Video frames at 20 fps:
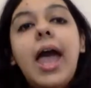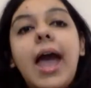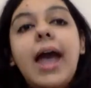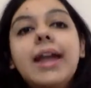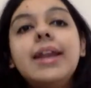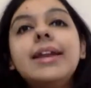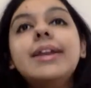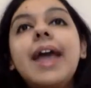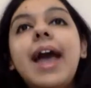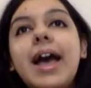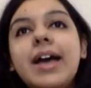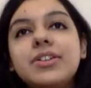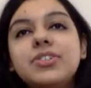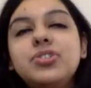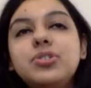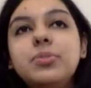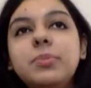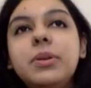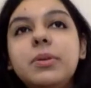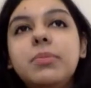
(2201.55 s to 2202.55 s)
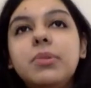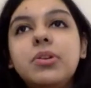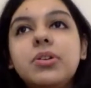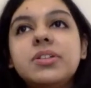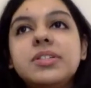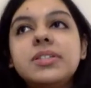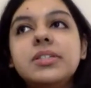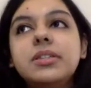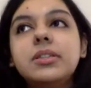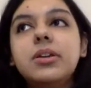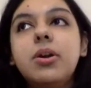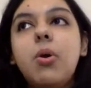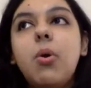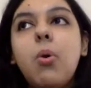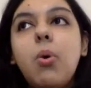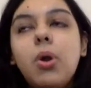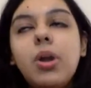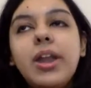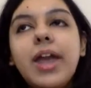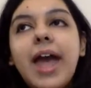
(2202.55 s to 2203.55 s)
And it has to be, because the
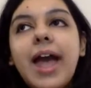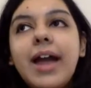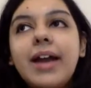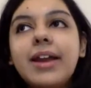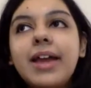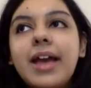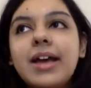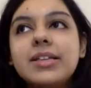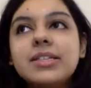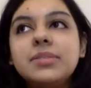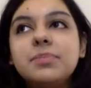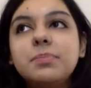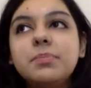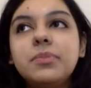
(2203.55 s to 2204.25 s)
old Act